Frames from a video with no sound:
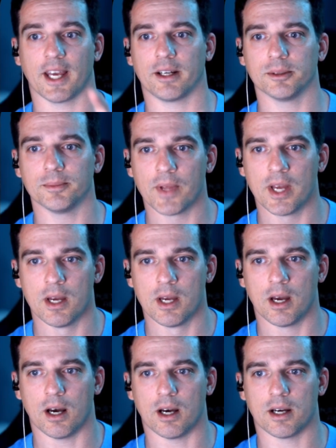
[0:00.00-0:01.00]
later.
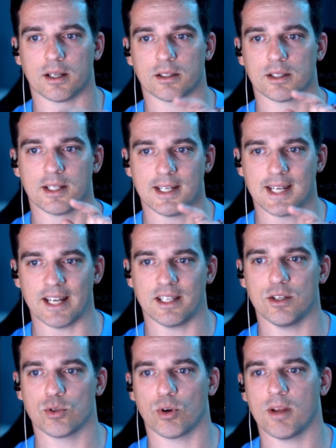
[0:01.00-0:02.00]

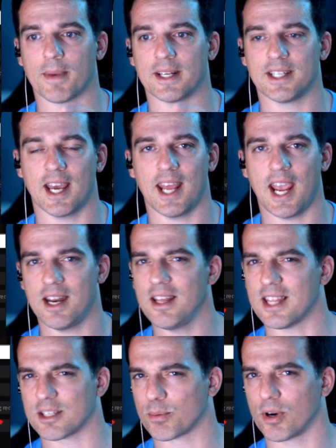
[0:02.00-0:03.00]
1920 by 1080,
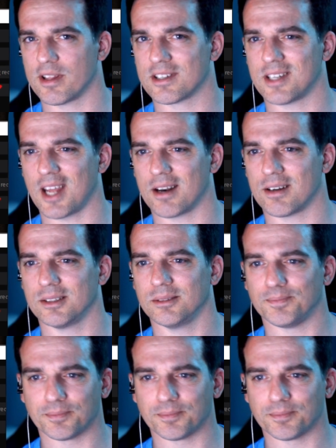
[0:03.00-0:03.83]
that's pretty the standard.